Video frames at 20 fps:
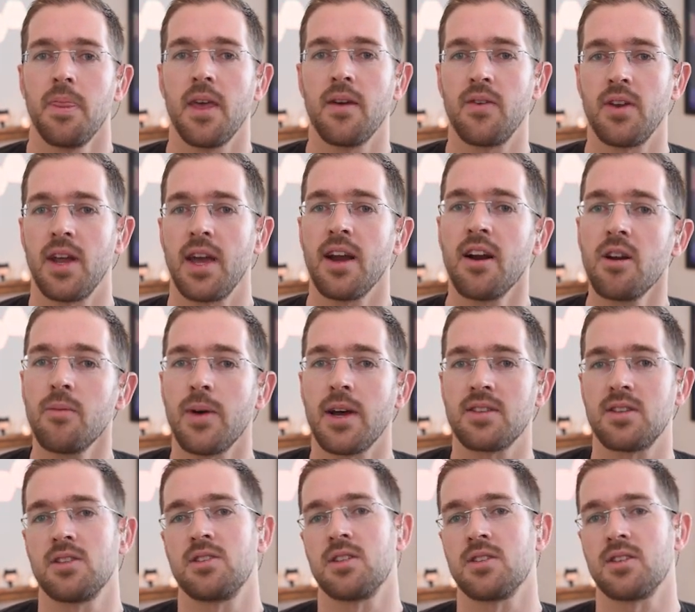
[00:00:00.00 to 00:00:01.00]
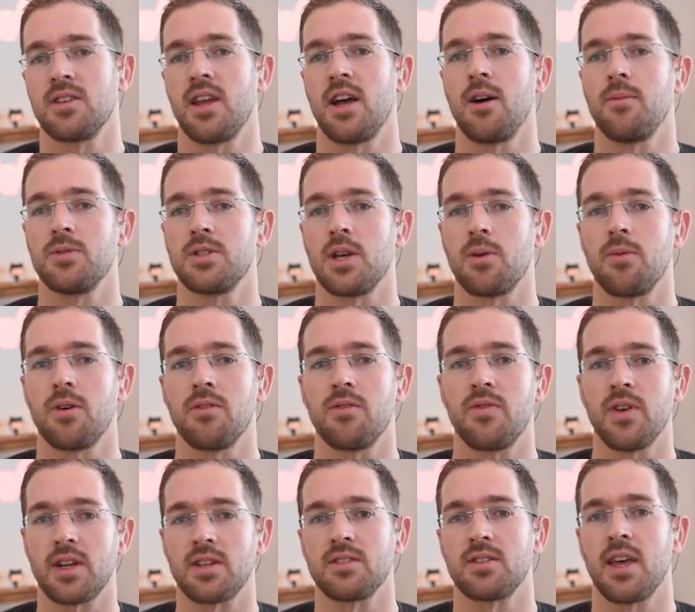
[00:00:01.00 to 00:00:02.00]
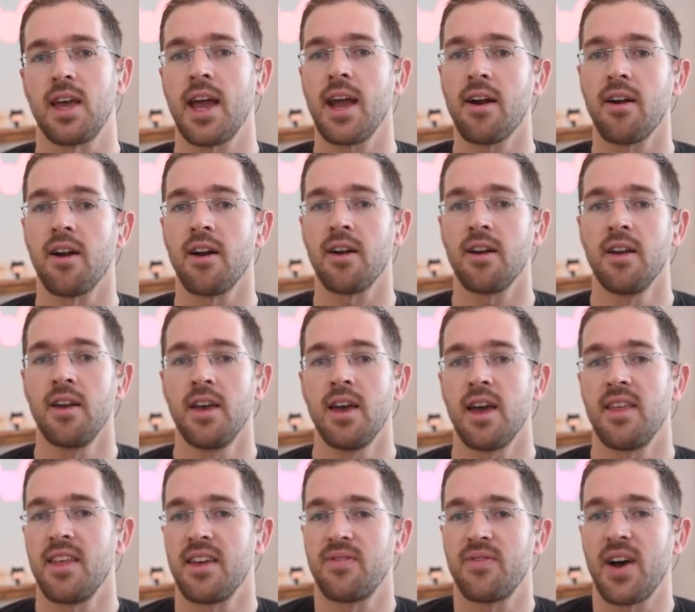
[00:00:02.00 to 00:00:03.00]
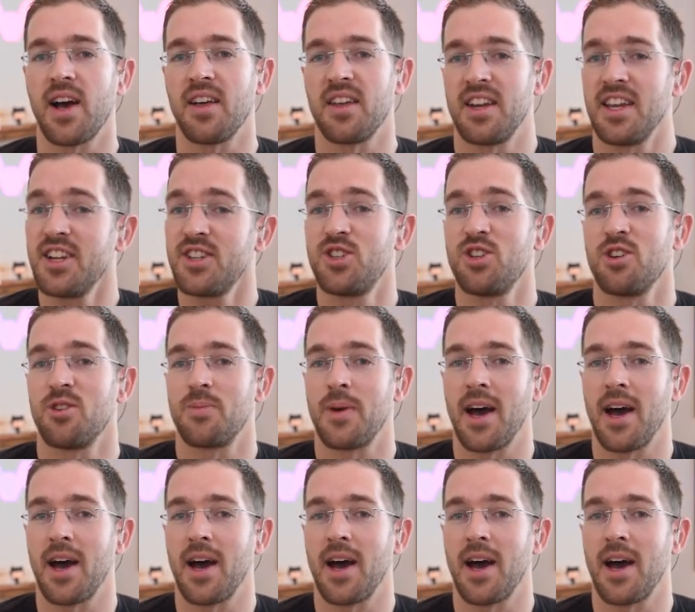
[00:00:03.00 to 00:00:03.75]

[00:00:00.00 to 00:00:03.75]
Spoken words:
If an error message doesn't help someone fix the error and they file an issue